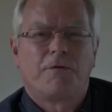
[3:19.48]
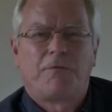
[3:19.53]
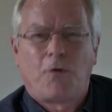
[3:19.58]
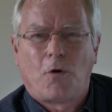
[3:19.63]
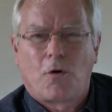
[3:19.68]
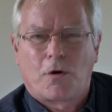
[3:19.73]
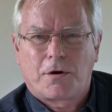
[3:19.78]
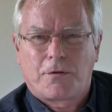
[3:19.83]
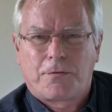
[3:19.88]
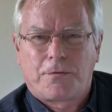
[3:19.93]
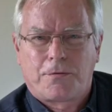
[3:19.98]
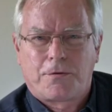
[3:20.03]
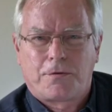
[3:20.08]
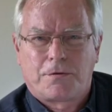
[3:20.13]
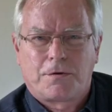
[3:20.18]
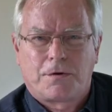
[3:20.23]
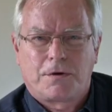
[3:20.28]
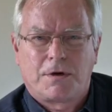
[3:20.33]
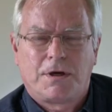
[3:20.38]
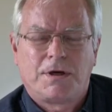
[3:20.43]
fourth
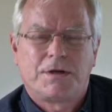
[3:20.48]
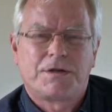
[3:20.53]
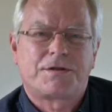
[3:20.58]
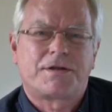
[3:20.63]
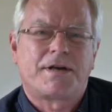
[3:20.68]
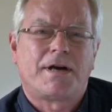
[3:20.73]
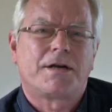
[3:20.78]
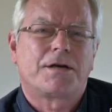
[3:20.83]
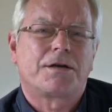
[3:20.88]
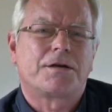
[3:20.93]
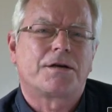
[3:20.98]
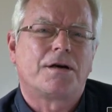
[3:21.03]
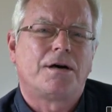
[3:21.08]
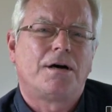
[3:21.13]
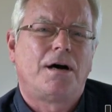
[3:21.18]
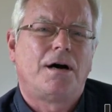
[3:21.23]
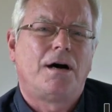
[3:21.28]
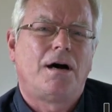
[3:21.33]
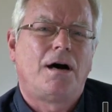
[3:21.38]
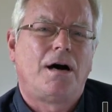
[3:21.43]
is that
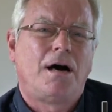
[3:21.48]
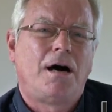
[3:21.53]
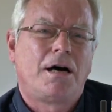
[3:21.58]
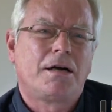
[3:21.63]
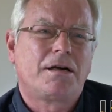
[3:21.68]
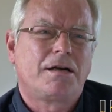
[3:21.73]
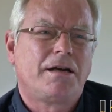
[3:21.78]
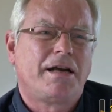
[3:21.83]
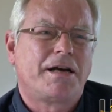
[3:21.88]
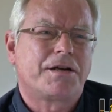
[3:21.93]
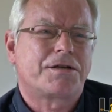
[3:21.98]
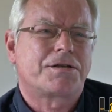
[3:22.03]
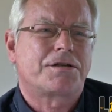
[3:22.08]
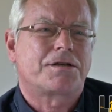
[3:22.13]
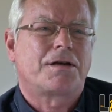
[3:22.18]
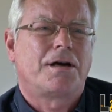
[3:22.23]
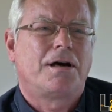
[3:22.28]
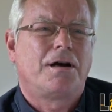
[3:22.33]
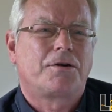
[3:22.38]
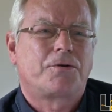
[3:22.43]
unless
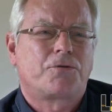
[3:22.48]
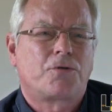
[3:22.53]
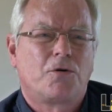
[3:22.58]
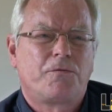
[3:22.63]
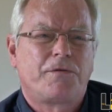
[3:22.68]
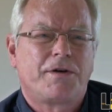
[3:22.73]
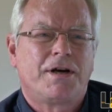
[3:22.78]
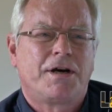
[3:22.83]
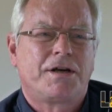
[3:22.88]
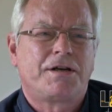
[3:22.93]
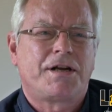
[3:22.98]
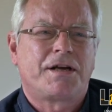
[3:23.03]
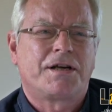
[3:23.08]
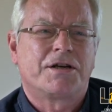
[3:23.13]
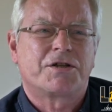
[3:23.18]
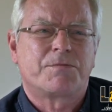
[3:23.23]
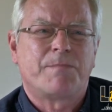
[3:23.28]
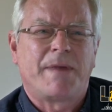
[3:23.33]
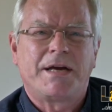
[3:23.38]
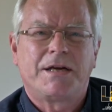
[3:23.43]
trophy hunting
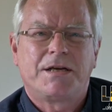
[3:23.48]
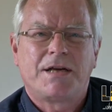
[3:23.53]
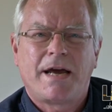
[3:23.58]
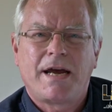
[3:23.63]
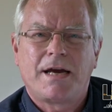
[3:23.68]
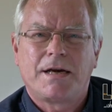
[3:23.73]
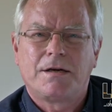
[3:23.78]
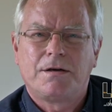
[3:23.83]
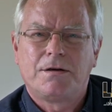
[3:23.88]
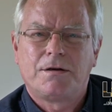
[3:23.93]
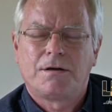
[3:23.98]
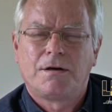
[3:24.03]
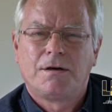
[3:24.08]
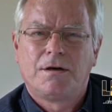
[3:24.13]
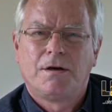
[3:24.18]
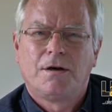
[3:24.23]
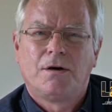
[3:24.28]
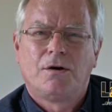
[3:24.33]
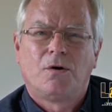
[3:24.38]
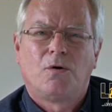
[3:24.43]
is maintained,
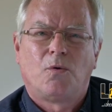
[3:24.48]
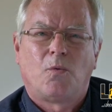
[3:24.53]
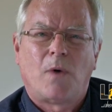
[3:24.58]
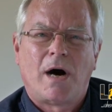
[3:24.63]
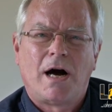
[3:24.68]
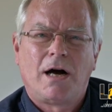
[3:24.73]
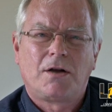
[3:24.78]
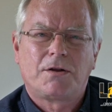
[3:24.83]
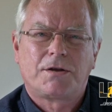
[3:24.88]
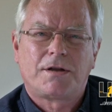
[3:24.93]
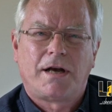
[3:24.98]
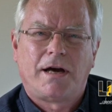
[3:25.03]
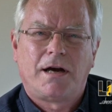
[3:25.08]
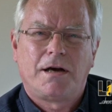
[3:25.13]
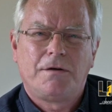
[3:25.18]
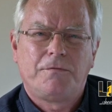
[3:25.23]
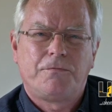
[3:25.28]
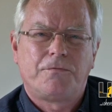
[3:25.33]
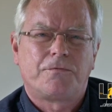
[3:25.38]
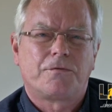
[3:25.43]

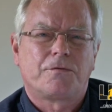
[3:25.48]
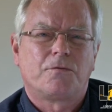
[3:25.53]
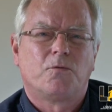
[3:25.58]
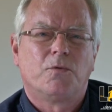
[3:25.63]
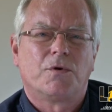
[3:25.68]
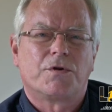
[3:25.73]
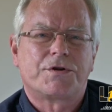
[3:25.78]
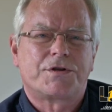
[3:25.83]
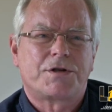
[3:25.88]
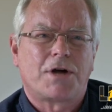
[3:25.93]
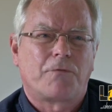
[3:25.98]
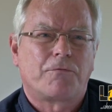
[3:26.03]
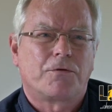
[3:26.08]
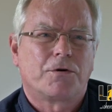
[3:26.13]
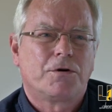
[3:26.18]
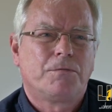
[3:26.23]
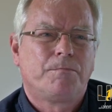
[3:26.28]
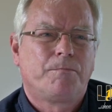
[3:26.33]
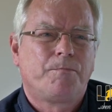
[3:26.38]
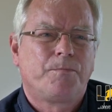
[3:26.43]
wildlife will
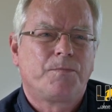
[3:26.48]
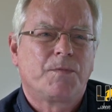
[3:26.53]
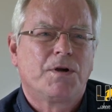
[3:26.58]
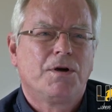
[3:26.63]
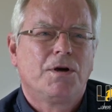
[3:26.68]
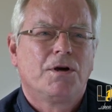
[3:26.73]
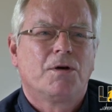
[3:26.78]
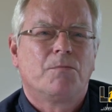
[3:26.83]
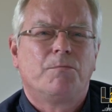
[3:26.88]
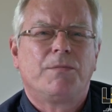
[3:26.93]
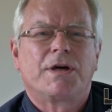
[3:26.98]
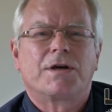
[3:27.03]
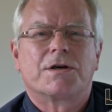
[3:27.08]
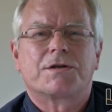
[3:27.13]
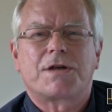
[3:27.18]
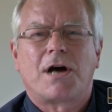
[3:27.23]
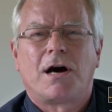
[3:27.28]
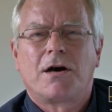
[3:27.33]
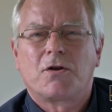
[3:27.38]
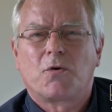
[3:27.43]
suffer,
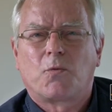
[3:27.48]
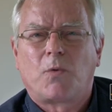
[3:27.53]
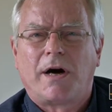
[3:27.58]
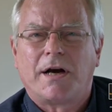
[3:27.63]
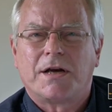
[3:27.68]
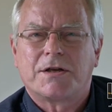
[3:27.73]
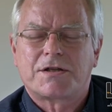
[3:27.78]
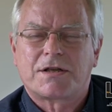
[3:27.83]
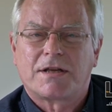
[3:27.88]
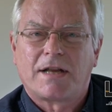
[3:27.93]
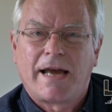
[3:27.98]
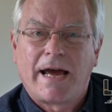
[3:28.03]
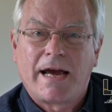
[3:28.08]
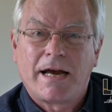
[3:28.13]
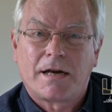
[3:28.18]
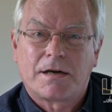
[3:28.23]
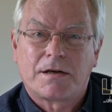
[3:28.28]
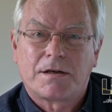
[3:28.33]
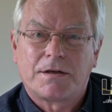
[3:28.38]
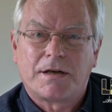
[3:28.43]
because otherwise
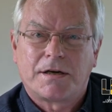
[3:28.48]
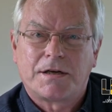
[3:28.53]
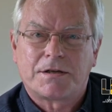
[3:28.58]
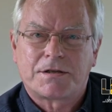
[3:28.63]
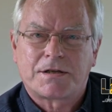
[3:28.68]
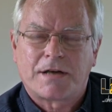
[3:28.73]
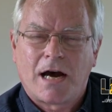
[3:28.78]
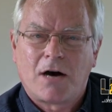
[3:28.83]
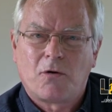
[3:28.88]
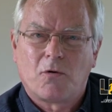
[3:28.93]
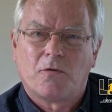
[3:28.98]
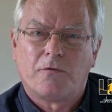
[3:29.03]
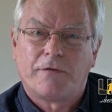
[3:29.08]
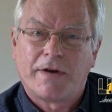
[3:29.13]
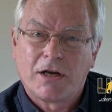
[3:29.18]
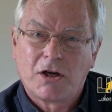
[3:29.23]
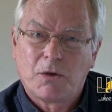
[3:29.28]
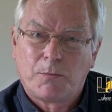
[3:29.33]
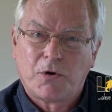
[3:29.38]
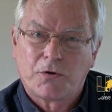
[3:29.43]
land that is now
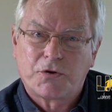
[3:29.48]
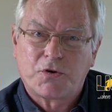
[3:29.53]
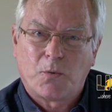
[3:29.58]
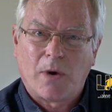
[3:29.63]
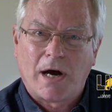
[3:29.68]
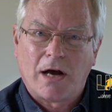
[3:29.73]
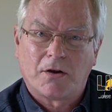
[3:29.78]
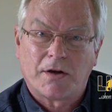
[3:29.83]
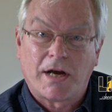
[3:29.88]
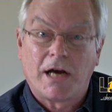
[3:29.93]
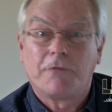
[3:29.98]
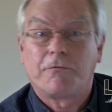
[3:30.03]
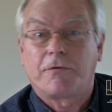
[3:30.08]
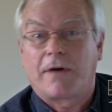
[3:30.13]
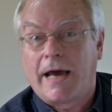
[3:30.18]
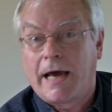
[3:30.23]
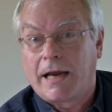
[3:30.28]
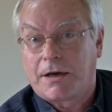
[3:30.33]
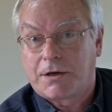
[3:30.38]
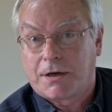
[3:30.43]
available to wildlife
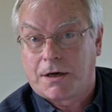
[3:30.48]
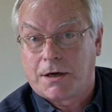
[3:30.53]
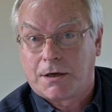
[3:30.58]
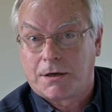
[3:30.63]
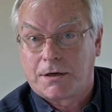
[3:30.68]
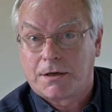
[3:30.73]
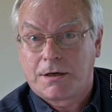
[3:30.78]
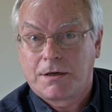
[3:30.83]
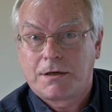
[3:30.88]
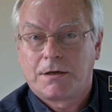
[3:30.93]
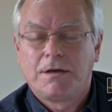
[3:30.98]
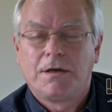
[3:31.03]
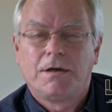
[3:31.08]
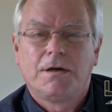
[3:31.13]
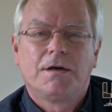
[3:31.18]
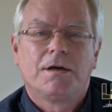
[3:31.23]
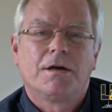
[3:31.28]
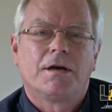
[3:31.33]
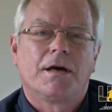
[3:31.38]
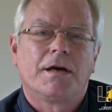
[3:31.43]
and to hunting
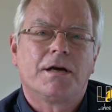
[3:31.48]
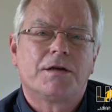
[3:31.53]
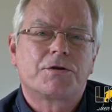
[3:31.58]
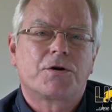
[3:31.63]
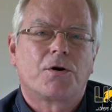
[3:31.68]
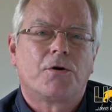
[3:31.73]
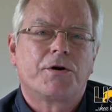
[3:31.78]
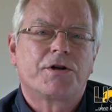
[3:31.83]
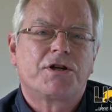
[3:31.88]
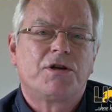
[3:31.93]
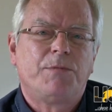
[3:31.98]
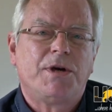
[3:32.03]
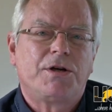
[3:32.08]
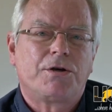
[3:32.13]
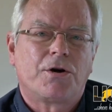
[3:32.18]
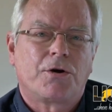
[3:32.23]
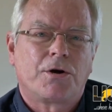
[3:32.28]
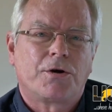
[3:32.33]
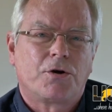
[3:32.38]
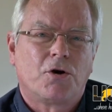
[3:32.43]
is going to be
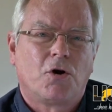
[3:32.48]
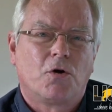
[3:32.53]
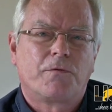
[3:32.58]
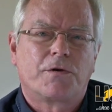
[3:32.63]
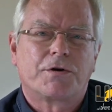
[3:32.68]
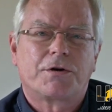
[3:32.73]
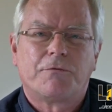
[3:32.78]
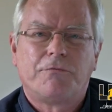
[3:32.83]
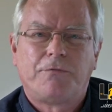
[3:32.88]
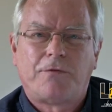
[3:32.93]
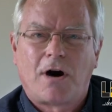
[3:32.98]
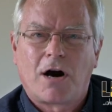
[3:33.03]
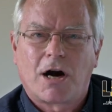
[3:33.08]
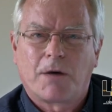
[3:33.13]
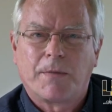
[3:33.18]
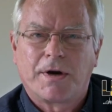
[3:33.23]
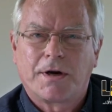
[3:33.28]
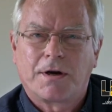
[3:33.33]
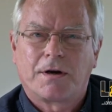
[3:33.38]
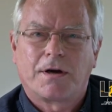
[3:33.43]
turned over to
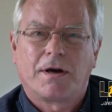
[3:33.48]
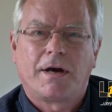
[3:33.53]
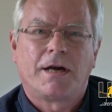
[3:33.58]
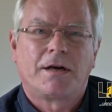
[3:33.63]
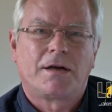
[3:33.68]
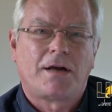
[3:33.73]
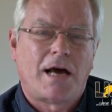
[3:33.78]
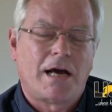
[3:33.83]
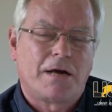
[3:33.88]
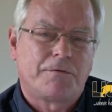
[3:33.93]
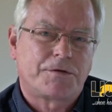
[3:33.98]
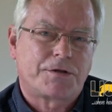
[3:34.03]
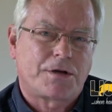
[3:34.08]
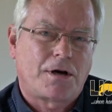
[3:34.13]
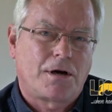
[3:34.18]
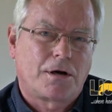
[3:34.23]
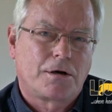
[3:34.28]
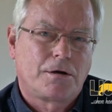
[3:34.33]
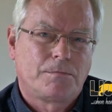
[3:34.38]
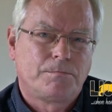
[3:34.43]
farming and
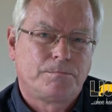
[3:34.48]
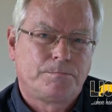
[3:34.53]
livestock.